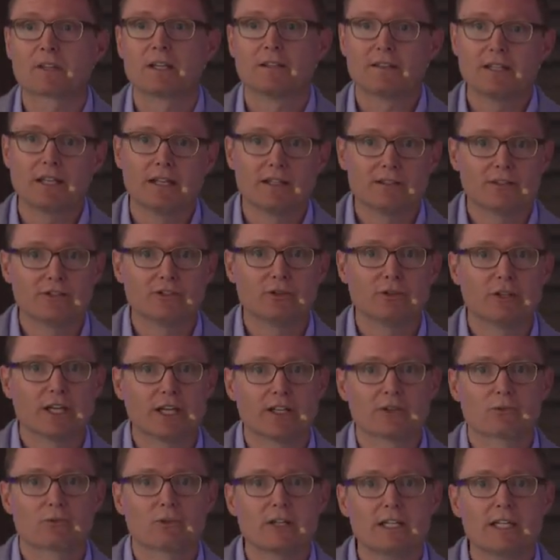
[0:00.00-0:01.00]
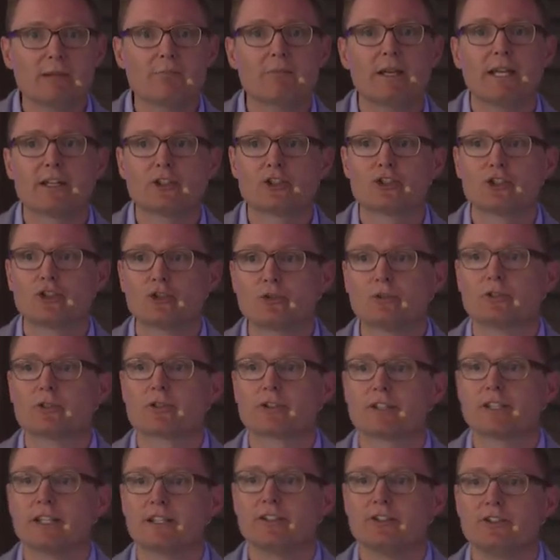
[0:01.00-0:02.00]
That you can really make
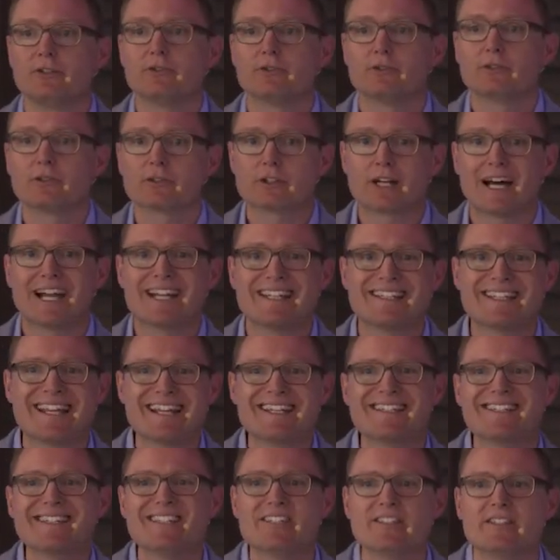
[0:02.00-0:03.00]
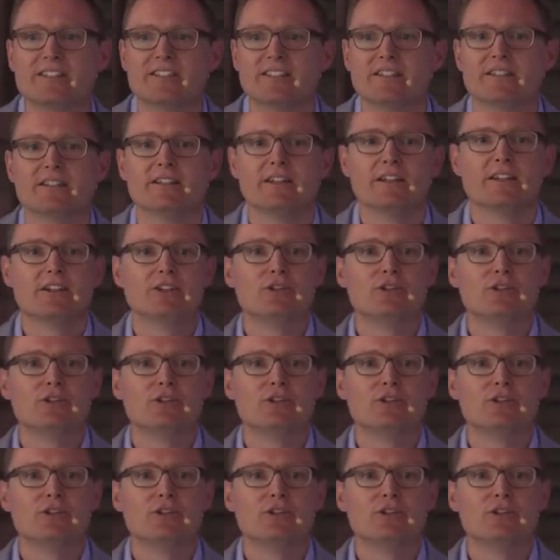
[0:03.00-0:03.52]
sure that your identity,